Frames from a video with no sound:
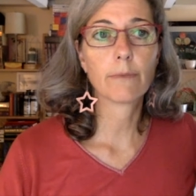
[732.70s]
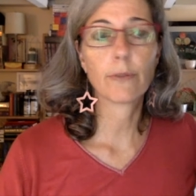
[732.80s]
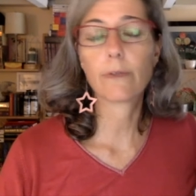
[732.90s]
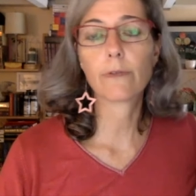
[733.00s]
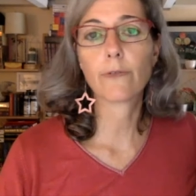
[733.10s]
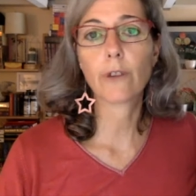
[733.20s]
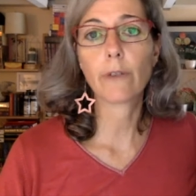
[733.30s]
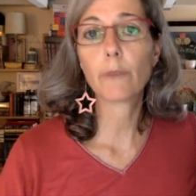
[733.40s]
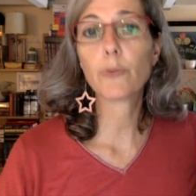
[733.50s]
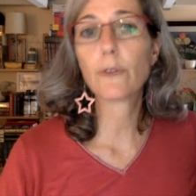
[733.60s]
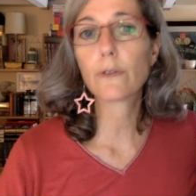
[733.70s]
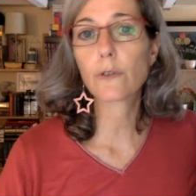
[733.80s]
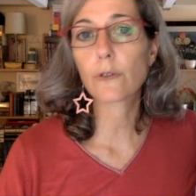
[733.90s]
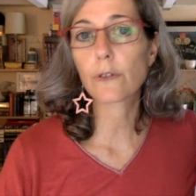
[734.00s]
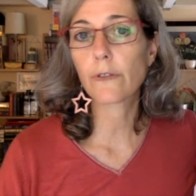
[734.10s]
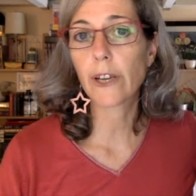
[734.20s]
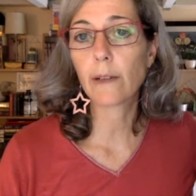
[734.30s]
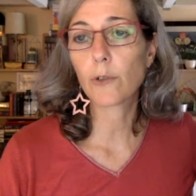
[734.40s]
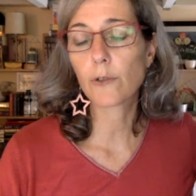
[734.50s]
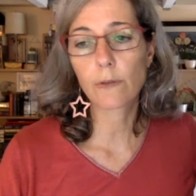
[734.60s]
this well, we'll put the source
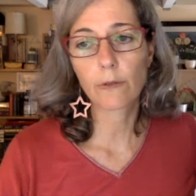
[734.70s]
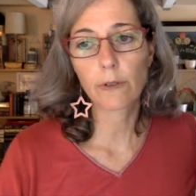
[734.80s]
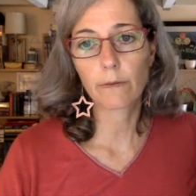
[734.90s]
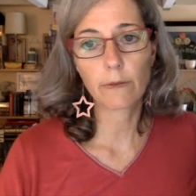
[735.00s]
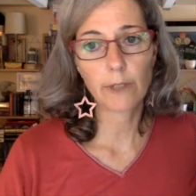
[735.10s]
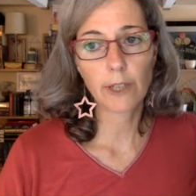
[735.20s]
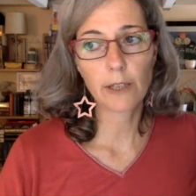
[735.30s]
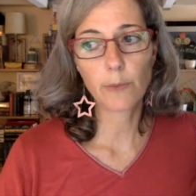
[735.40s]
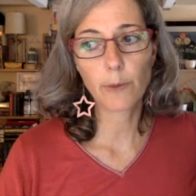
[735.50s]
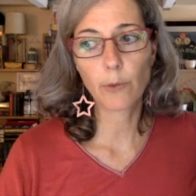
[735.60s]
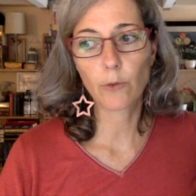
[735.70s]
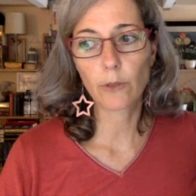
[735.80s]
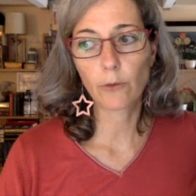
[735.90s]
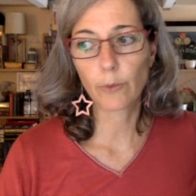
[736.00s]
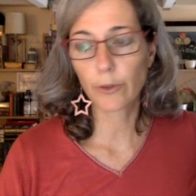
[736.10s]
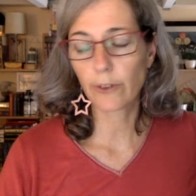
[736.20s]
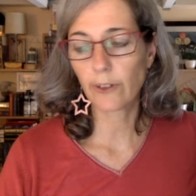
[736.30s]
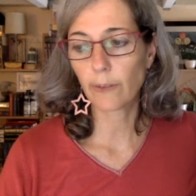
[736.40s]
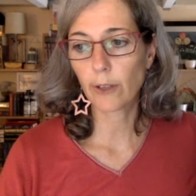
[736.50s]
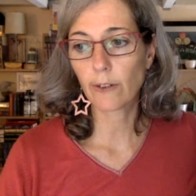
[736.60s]
available so in case people want to port
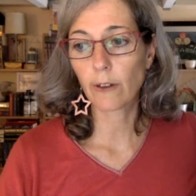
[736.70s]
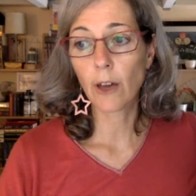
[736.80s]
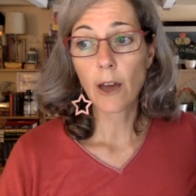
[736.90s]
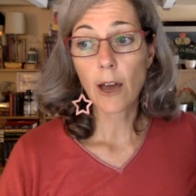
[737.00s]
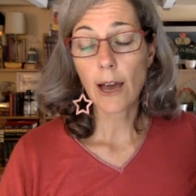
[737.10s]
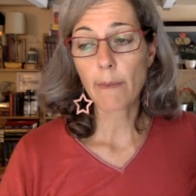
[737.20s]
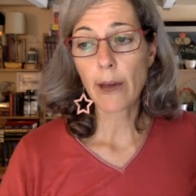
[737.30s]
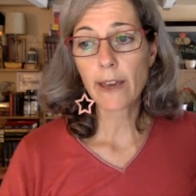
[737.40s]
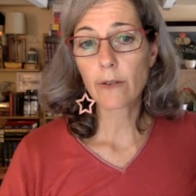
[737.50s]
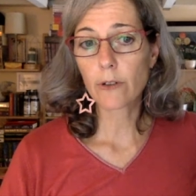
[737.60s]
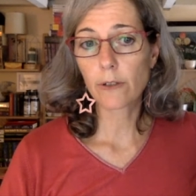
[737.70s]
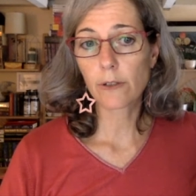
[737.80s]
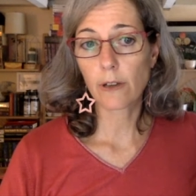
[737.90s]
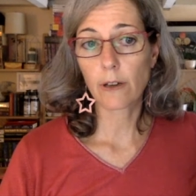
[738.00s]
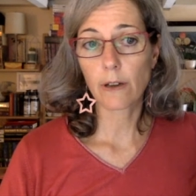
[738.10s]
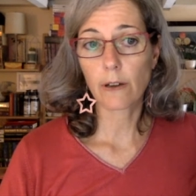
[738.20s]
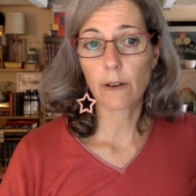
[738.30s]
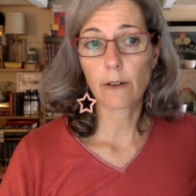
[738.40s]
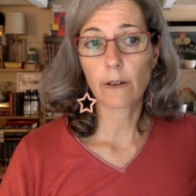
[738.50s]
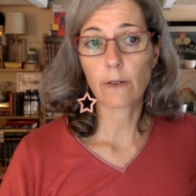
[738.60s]
it. But uh, Amaya was
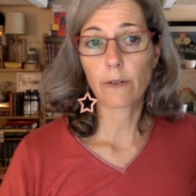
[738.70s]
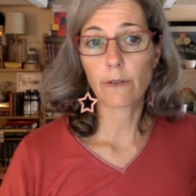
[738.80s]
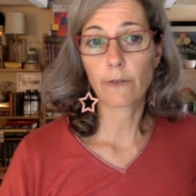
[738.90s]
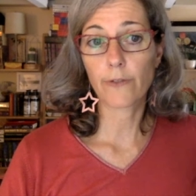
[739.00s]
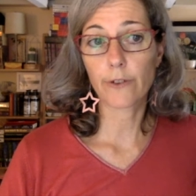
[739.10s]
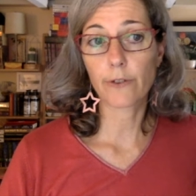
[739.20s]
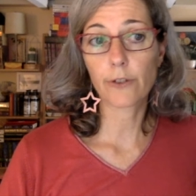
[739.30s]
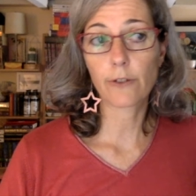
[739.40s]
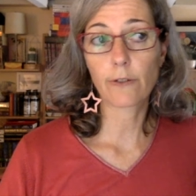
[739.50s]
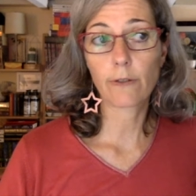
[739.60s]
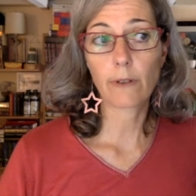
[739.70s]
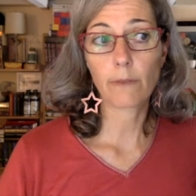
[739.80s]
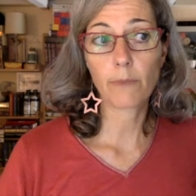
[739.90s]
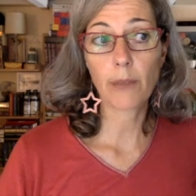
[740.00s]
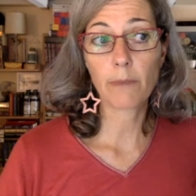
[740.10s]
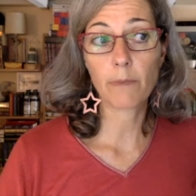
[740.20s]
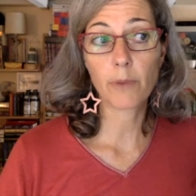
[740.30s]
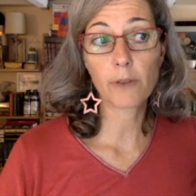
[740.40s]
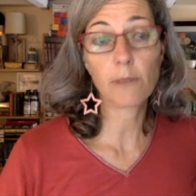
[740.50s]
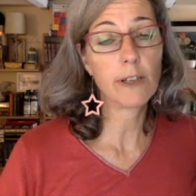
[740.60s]
uh, the first and
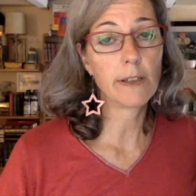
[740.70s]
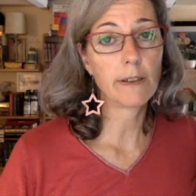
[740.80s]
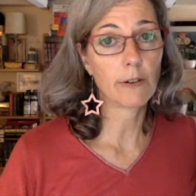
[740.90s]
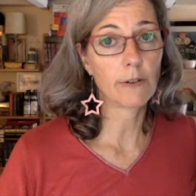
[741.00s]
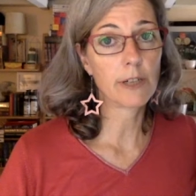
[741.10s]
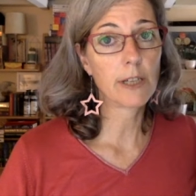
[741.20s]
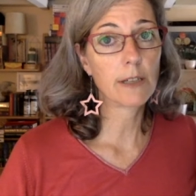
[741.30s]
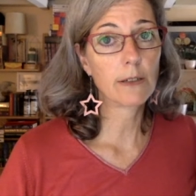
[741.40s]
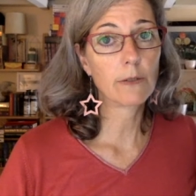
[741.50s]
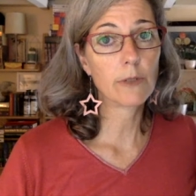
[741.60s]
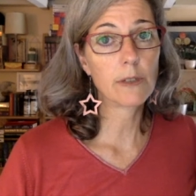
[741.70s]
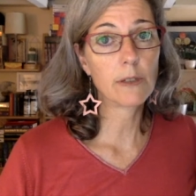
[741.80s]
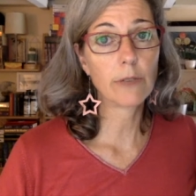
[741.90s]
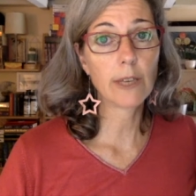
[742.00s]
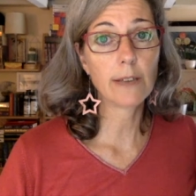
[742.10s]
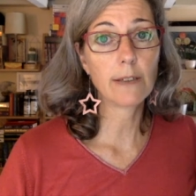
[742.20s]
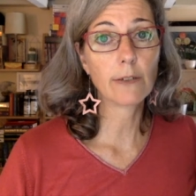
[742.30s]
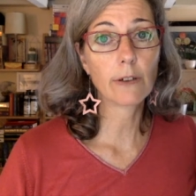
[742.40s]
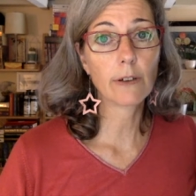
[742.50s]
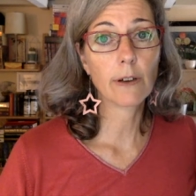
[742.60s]
possibly the only WYSIWYG
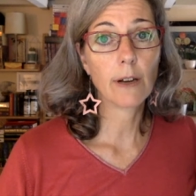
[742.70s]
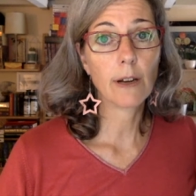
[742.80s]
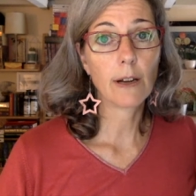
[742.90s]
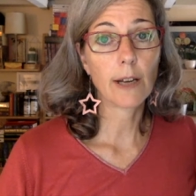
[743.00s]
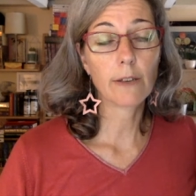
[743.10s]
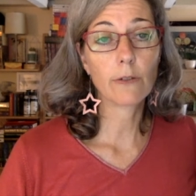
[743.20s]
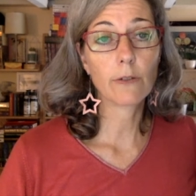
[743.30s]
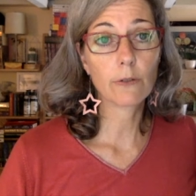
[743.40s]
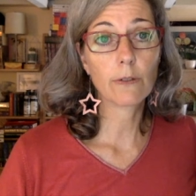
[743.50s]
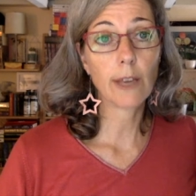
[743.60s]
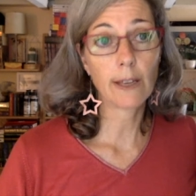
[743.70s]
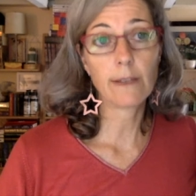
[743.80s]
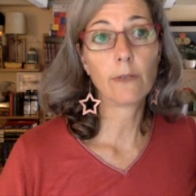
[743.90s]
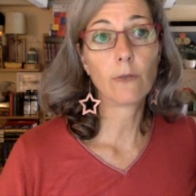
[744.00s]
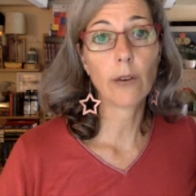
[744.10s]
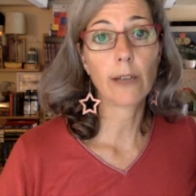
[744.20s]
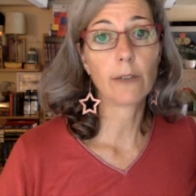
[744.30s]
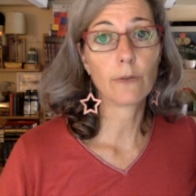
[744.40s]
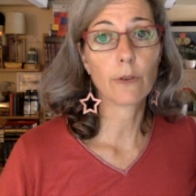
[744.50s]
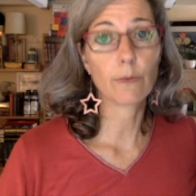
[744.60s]
editor. Like you could edit while
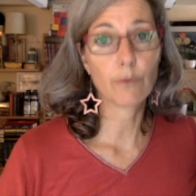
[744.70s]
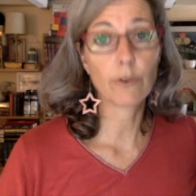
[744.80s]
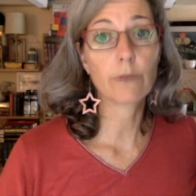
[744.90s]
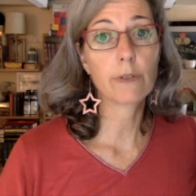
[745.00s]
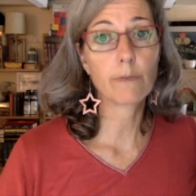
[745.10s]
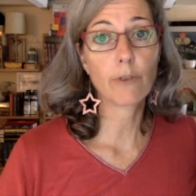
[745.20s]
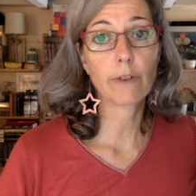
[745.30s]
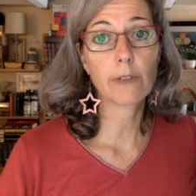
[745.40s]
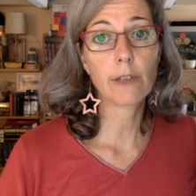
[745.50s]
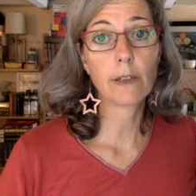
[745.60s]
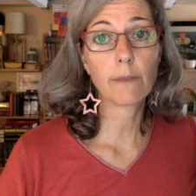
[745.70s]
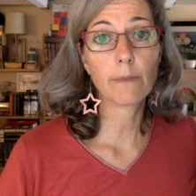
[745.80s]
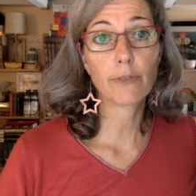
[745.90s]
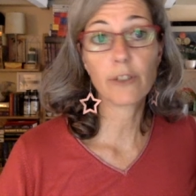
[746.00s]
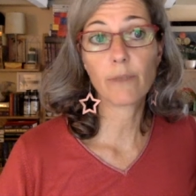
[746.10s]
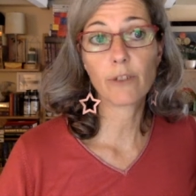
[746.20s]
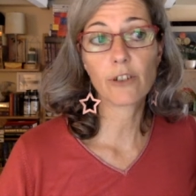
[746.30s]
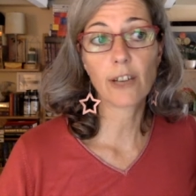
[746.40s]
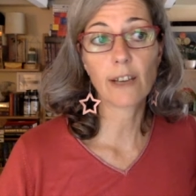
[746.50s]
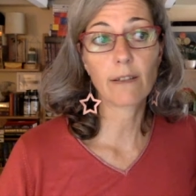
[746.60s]
you were browse browsing, pretty
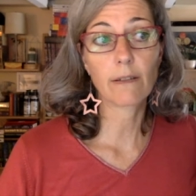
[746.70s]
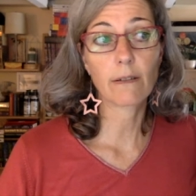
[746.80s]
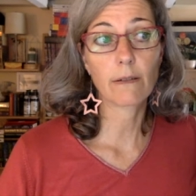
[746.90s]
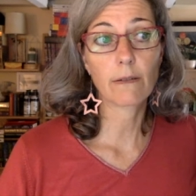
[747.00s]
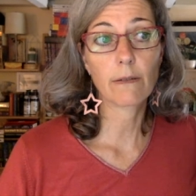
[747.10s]
much like uh,